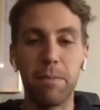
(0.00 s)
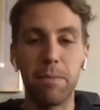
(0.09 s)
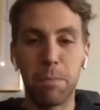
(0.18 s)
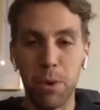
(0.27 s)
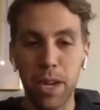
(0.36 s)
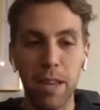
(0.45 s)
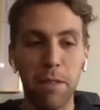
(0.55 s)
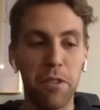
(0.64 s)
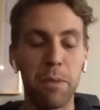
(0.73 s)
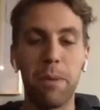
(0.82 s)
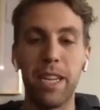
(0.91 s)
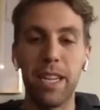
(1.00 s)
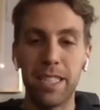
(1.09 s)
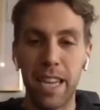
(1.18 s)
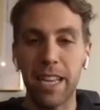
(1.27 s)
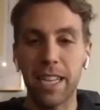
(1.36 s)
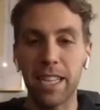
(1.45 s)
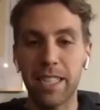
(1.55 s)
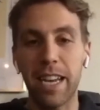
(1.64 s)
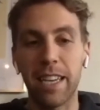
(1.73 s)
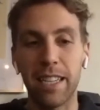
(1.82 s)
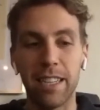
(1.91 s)
breathe for a minute and take a
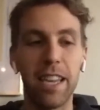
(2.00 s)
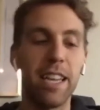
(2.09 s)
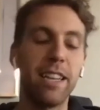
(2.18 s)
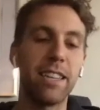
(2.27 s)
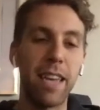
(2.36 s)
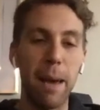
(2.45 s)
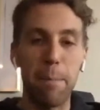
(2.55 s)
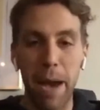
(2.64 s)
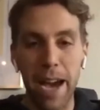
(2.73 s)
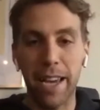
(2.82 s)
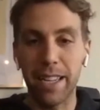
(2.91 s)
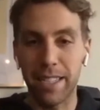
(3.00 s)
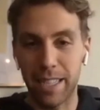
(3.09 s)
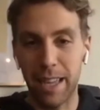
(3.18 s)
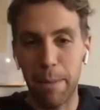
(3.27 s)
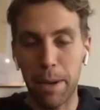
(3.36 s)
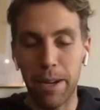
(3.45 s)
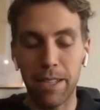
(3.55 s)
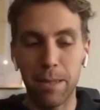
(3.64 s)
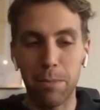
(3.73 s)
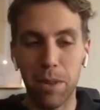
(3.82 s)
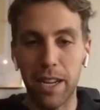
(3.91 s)
second and get back into that
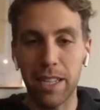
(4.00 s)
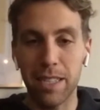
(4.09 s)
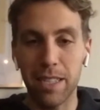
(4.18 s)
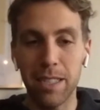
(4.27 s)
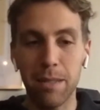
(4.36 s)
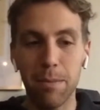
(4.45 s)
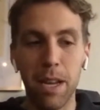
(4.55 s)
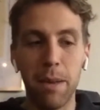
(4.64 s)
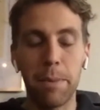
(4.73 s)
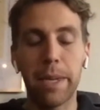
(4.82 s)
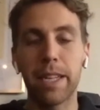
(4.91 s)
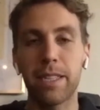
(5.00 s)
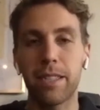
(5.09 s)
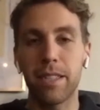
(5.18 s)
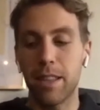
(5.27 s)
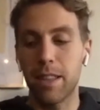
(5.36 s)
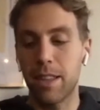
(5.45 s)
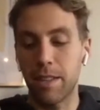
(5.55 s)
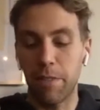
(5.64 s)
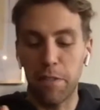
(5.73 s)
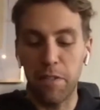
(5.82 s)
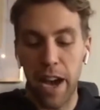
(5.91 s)
parasympathetic system. Because the
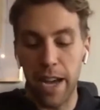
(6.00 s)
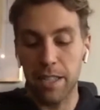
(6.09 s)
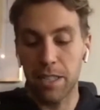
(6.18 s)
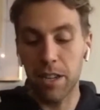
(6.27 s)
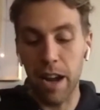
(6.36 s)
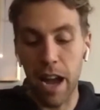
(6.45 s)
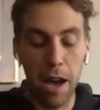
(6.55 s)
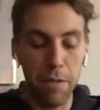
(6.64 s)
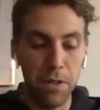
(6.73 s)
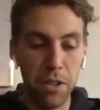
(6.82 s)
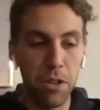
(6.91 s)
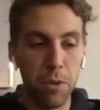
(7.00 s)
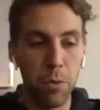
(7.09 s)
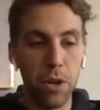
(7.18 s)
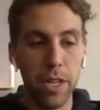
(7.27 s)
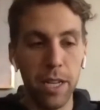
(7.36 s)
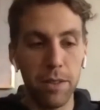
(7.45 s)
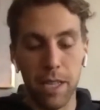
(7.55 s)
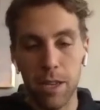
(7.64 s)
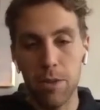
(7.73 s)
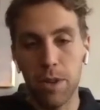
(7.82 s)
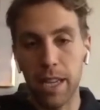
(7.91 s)
faster after your workout that
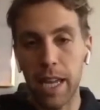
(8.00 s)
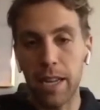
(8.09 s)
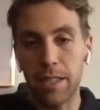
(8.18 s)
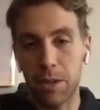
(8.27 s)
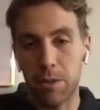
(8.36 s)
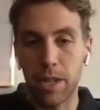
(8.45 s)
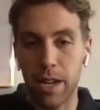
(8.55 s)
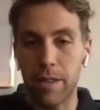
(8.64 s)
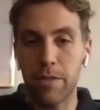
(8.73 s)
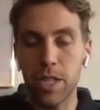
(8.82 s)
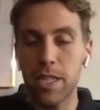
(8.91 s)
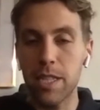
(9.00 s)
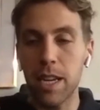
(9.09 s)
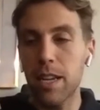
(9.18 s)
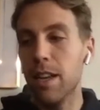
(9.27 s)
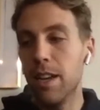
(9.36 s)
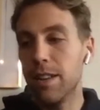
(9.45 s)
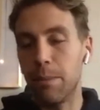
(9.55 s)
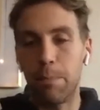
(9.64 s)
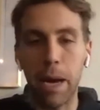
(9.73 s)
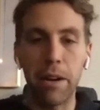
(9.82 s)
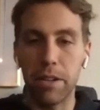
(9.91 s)
you can get into recovery state, the
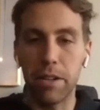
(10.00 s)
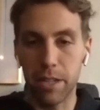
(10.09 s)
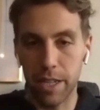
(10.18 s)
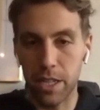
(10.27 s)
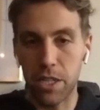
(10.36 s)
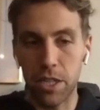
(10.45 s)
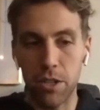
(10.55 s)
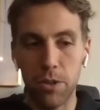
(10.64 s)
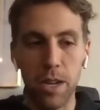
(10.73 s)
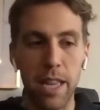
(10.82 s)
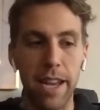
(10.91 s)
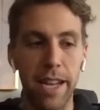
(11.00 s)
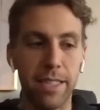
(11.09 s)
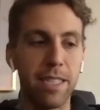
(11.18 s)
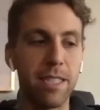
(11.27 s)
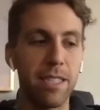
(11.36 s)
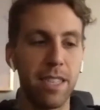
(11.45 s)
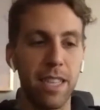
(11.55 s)
better you're going to do. And that's